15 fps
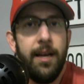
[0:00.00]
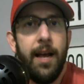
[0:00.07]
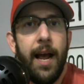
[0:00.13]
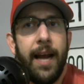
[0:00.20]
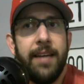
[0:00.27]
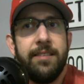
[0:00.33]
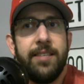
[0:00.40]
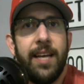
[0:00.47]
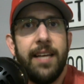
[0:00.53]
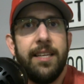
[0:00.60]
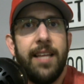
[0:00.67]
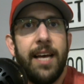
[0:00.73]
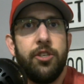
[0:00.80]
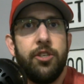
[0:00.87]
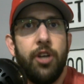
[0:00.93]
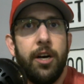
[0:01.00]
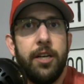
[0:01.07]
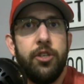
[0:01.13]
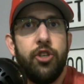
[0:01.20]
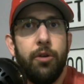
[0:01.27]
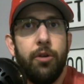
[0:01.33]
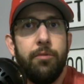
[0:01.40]
He said that John
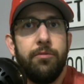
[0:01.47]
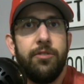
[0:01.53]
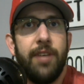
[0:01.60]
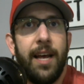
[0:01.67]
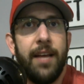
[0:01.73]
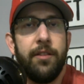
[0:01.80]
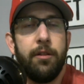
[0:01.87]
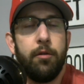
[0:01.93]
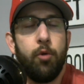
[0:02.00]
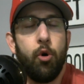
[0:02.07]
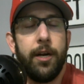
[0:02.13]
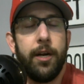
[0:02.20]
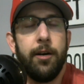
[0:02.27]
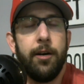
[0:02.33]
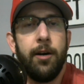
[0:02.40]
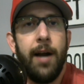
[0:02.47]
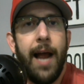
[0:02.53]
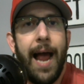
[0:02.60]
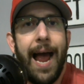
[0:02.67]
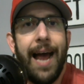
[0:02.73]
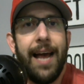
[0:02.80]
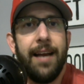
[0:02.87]
Jones and the lawyer
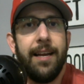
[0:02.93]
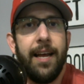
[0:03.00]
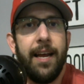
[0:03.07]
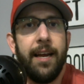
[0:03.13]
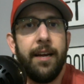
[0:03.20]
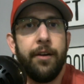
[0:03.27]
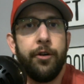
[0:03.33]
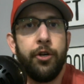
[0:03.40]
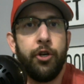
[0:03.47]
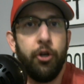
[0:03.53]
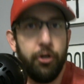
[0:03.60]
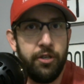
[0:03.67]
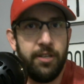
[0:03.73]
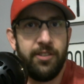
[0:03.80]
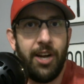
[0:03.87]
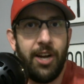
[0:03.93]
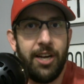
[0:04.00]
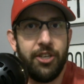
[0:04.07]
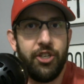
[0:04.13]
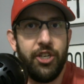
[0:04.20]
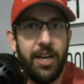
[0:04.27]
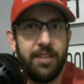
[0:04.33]
had a good
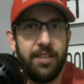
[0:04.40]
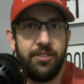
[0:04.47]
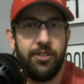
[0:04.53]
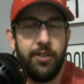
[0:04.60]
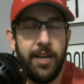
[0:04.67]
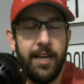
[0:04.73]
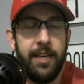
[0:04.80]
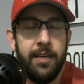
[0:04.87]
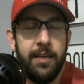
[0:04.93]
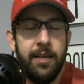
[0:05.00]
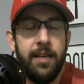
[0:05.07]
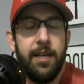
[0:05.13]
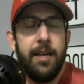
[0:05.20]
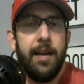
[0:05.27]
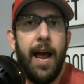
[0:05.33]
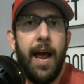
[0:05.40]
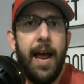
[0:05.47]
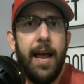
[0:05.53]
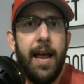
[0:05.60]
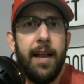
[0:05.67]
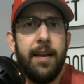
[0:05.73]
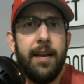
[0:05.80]
discussion yesterday,
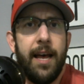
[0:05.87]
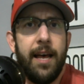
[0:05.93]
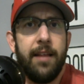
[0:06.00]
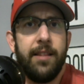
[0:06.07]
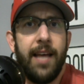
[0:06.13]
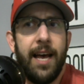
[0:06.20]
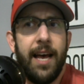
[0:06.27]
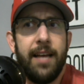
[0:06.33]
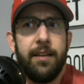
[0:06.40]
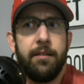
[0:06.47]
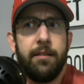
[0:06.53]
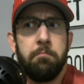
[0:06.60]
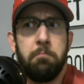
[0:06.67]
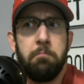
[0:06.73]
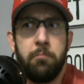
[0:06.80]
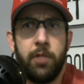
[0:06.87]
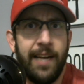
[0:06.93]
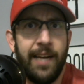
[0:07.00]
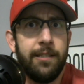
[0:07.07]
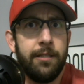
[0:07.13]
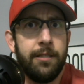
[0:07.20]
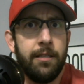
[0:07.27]
and uh, that
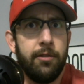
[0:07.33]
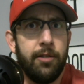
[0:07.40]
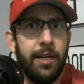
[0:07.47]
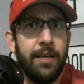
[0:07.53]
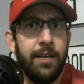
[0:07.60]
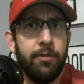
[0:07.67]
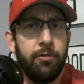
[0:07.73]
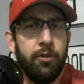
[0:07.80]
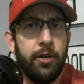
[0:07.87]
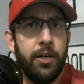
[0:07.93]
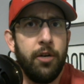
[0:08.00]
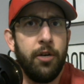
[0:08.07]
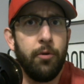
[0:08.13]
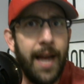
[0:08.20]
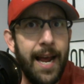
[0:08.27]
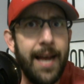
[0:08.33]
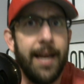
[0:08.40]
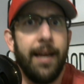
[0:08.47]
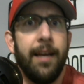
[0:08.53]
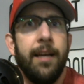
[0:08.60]
things things are looking okay.